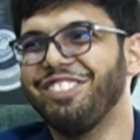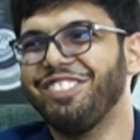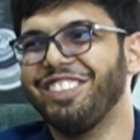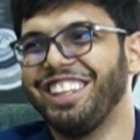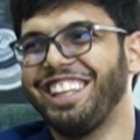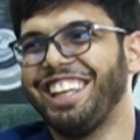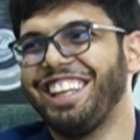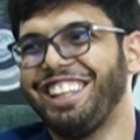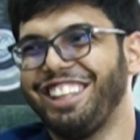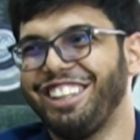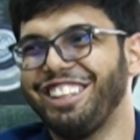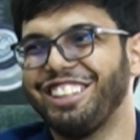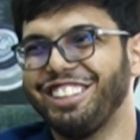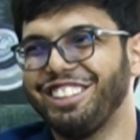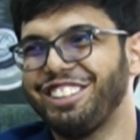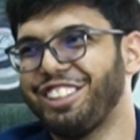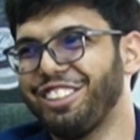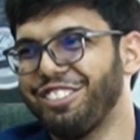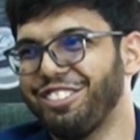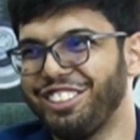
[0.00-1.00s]
but I think this
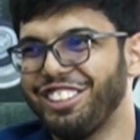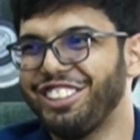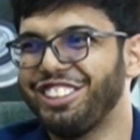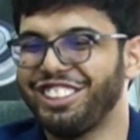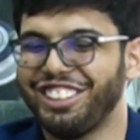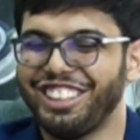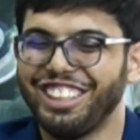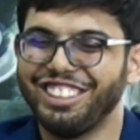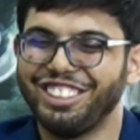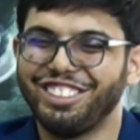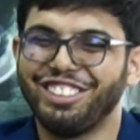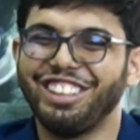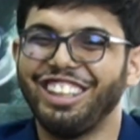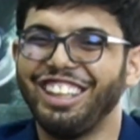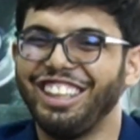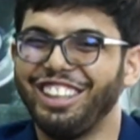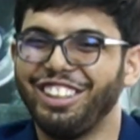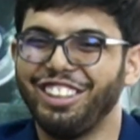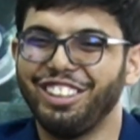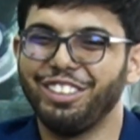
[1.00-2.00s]
conversation has
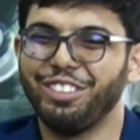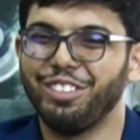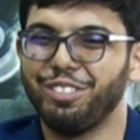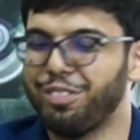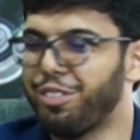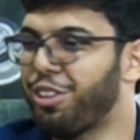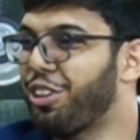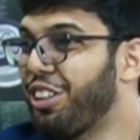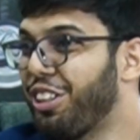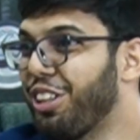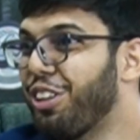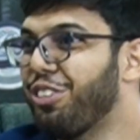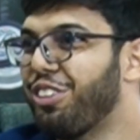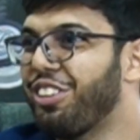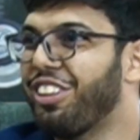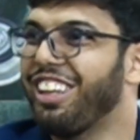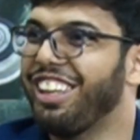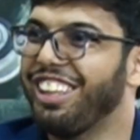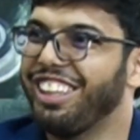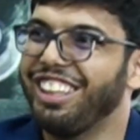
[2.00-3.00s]
really brought it out
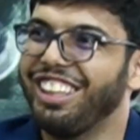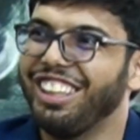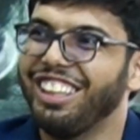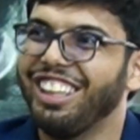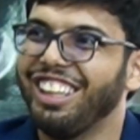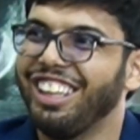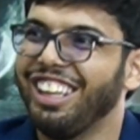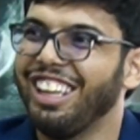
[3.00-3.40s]
clearly.